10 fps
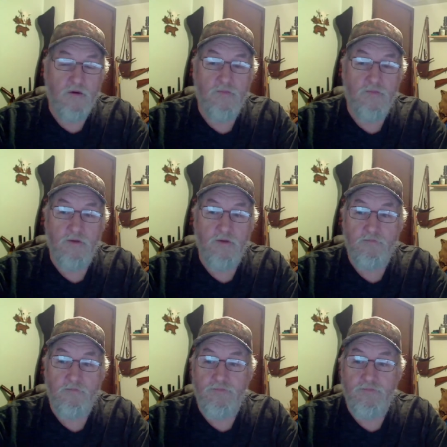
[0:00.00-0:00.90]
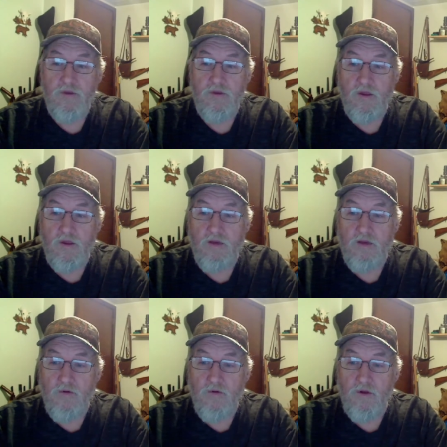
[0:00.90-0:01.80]
but I haven't
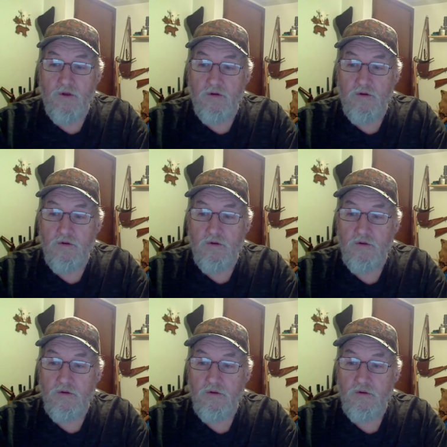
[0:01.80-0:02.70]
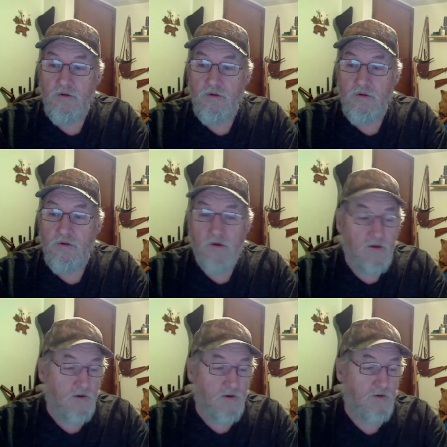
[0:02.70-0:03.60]
rode it. It's
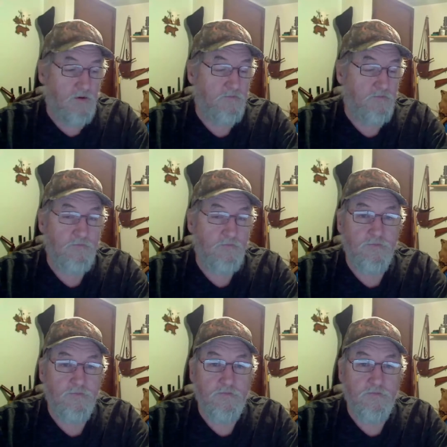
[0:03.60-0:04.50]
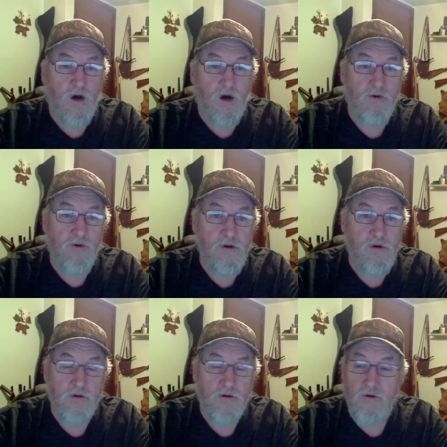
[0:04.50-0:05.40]
an old bobber,
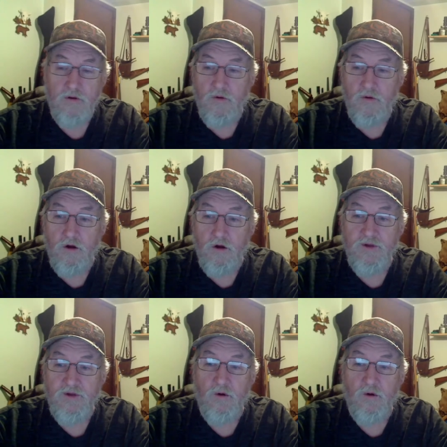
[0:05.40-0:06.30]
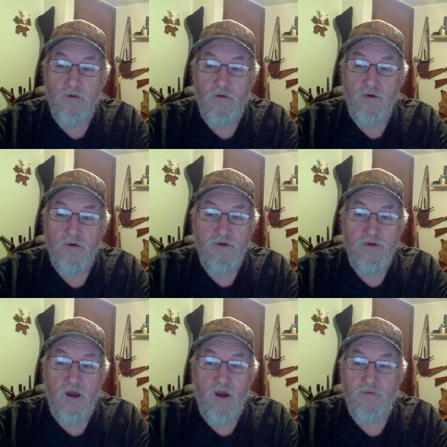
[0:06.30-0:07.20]
old hardtail
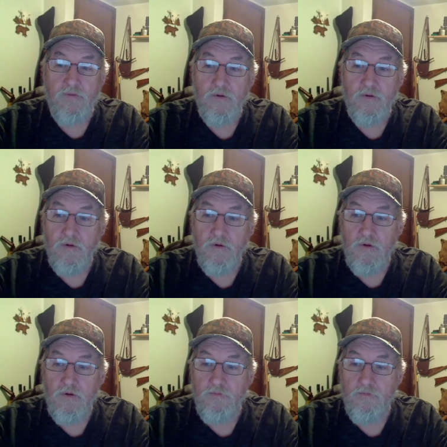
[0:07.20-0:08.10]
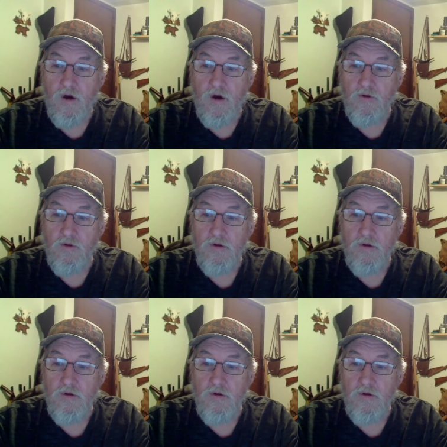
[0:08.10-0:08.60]
Triumph bobber.